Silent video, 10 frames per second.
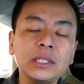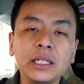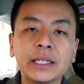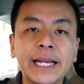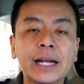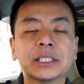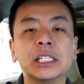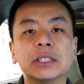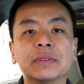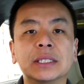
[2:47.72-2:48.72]
the
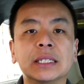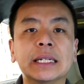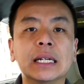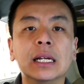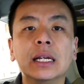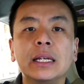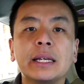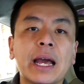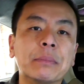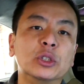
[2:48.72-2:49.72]
outskirts of the city,
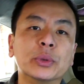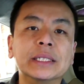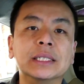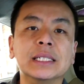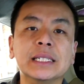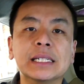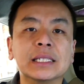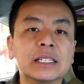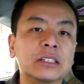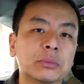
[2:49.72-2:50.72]
and between cities,
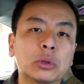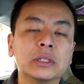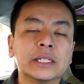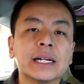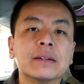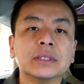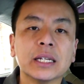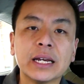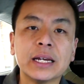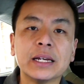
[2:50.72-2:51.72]
in smaller towns,
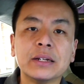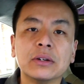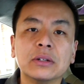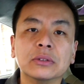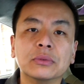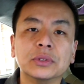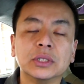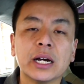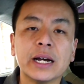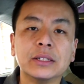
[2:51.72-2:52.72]
and on the
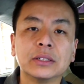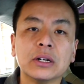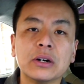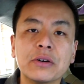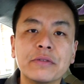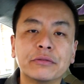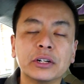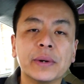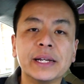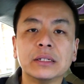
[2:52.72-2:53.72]
sides of
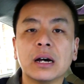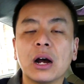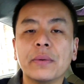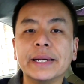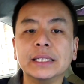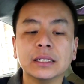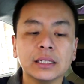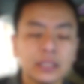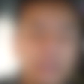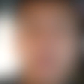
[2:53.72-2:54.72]
freeways and highways.
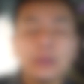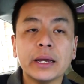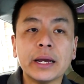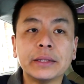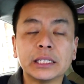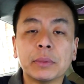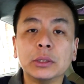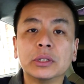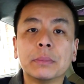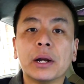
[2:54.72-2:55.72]
And that's my
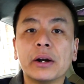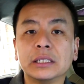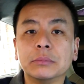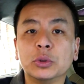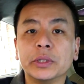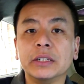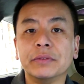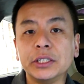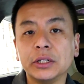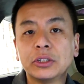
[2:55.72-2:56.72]
little comparison between a
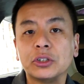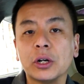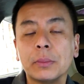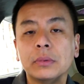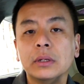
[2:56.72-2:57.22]
video shop